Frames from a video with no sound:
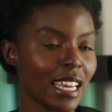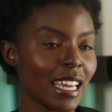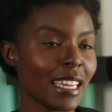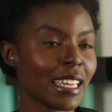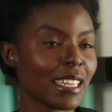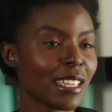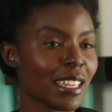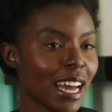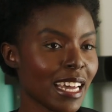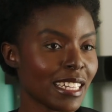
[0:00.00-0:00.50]
and
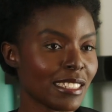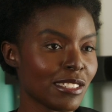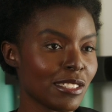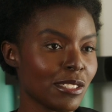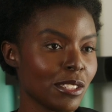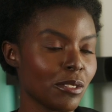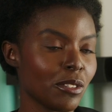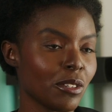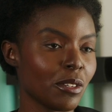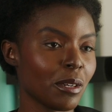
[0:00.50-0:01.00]
ignites
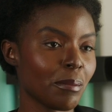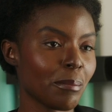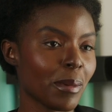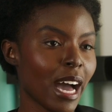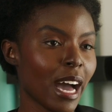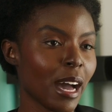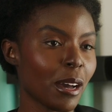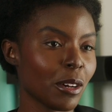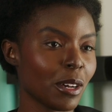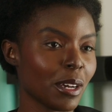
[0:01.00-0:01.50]
the true
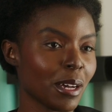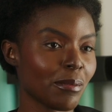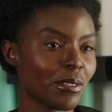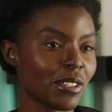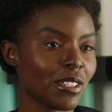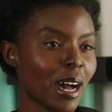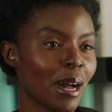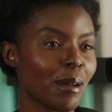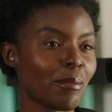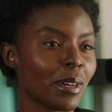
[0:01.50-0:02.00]
power of
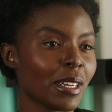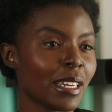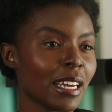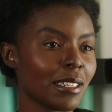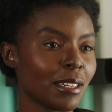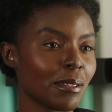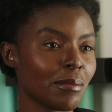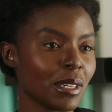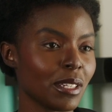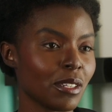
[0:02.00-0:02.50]
sovereign
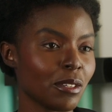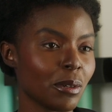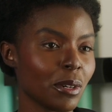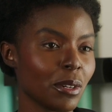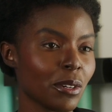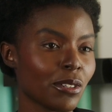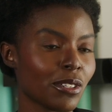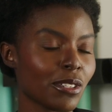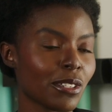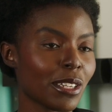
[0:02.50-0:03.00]

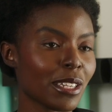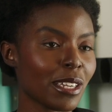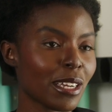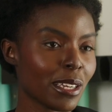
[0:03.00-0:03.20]
individuals,